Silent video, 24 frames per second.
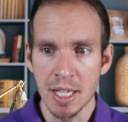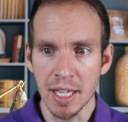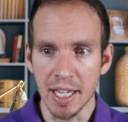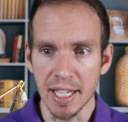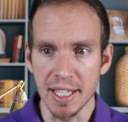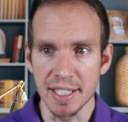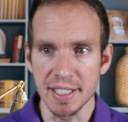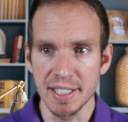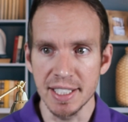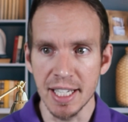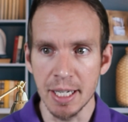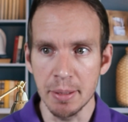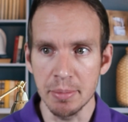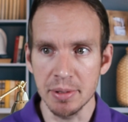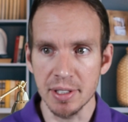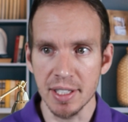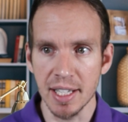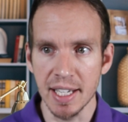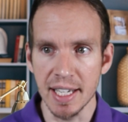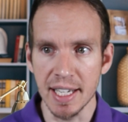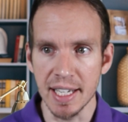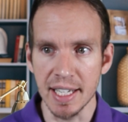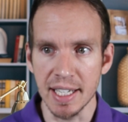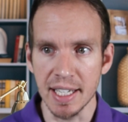It seems
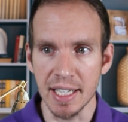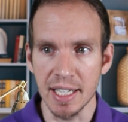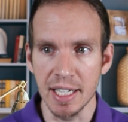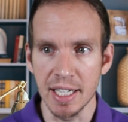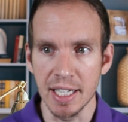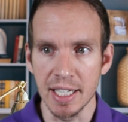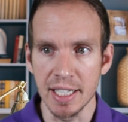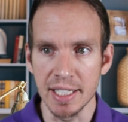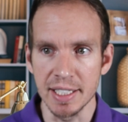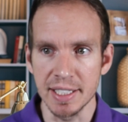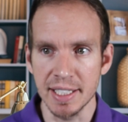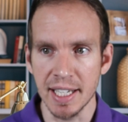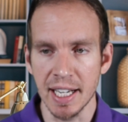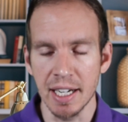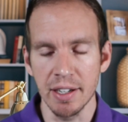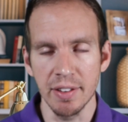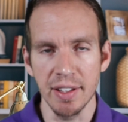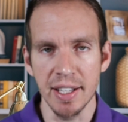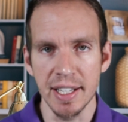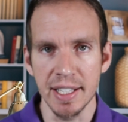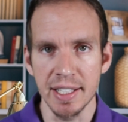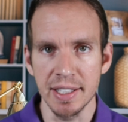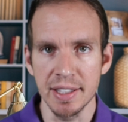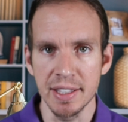like it's kind of
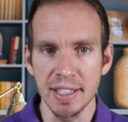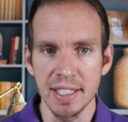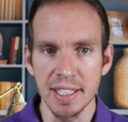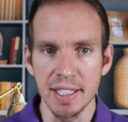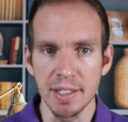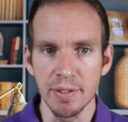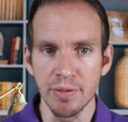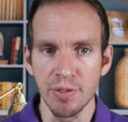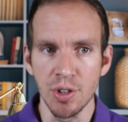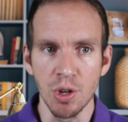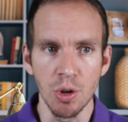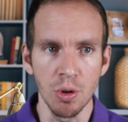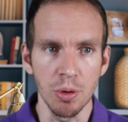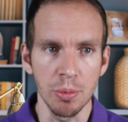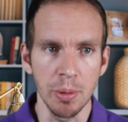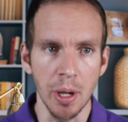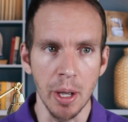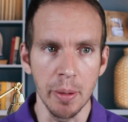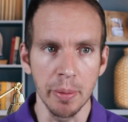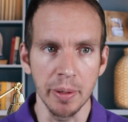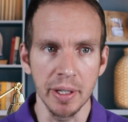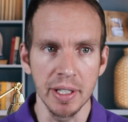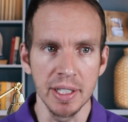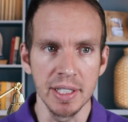like the few
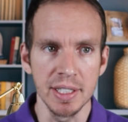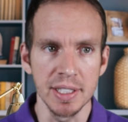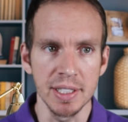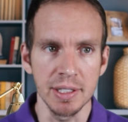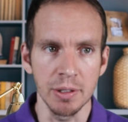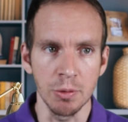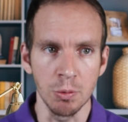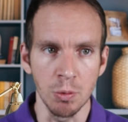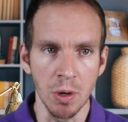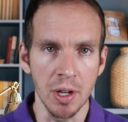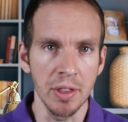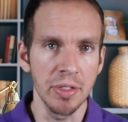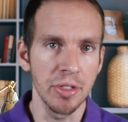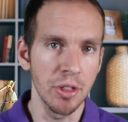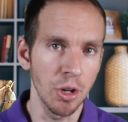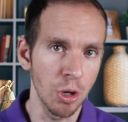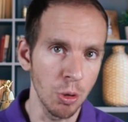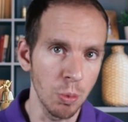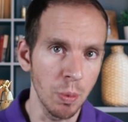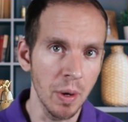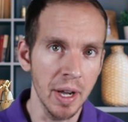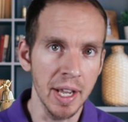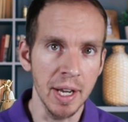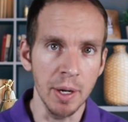Republicans want
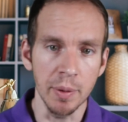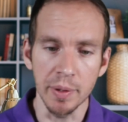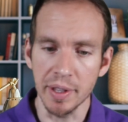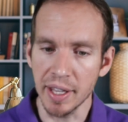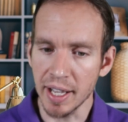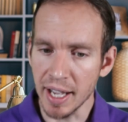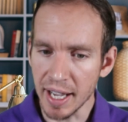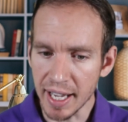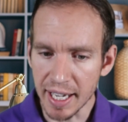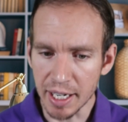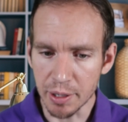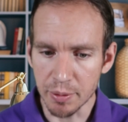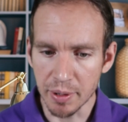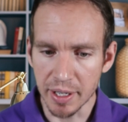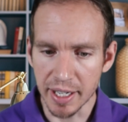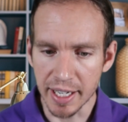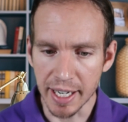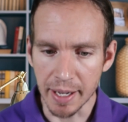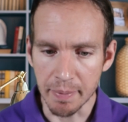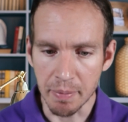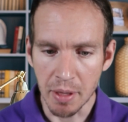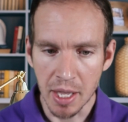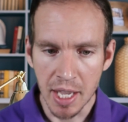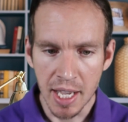their way or the
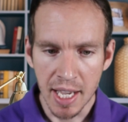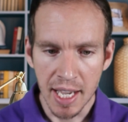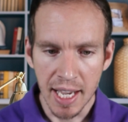highway.